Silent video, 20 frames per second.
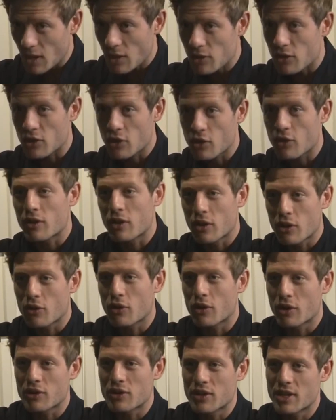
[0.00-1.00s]
the
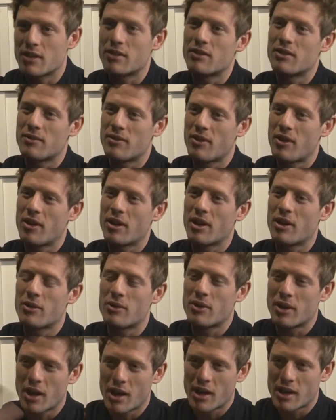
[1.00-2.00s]
crooks in Fargo,
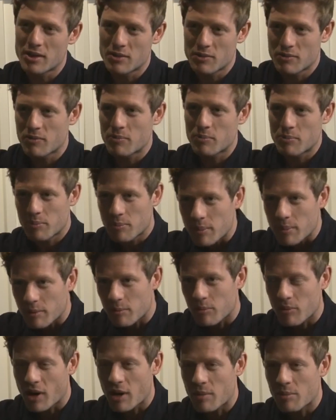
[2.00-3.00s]
the guy has
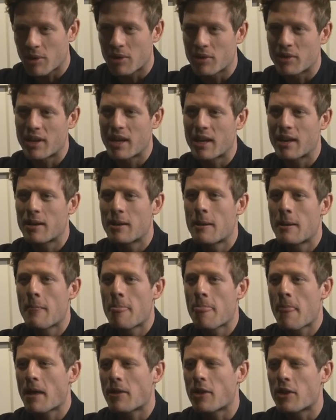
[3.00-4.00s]
bright blonde hair.
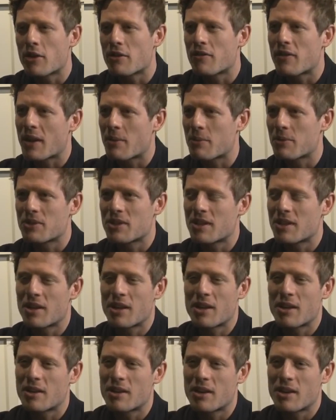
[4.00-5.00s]
I don't know if that was
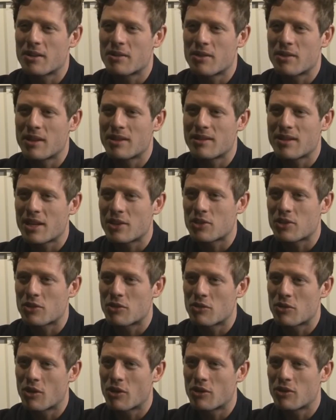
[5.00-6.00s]
a
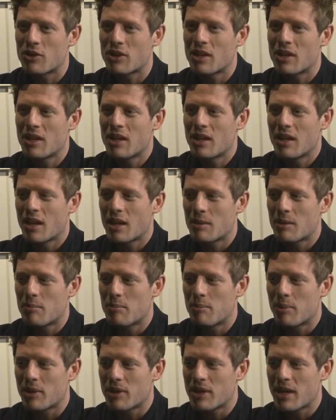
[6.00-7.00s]
intentional nod,
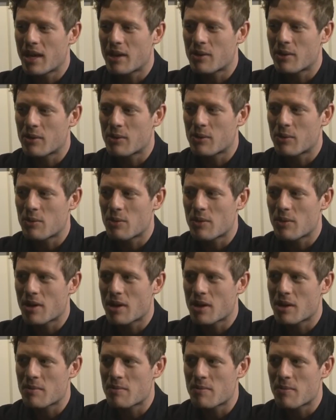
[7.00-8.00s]
but yeah,
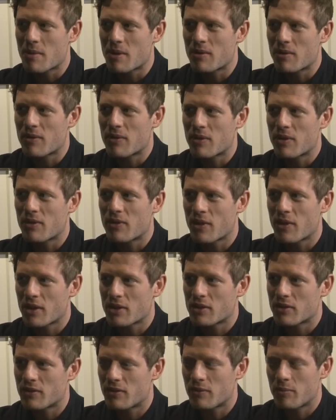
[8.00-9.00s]
for the
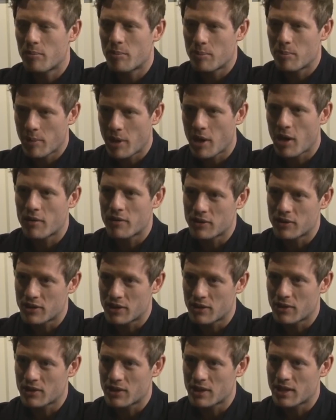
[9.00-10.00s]
first part of the
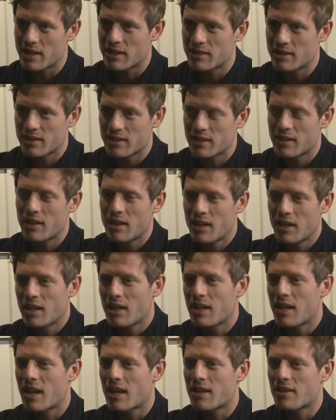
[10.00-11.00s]
series at least,
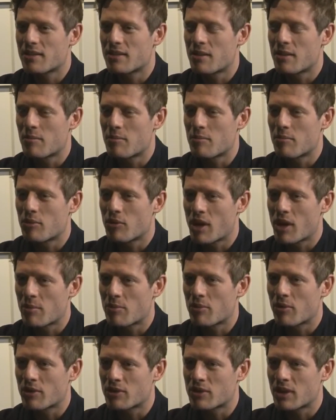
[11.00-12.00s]
he has bright
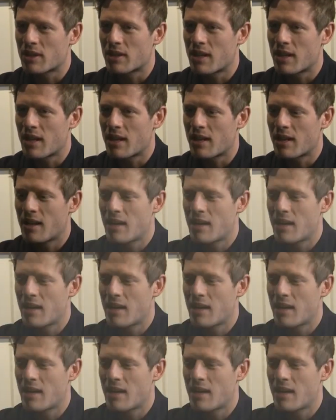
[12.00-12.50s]
peroxided hair.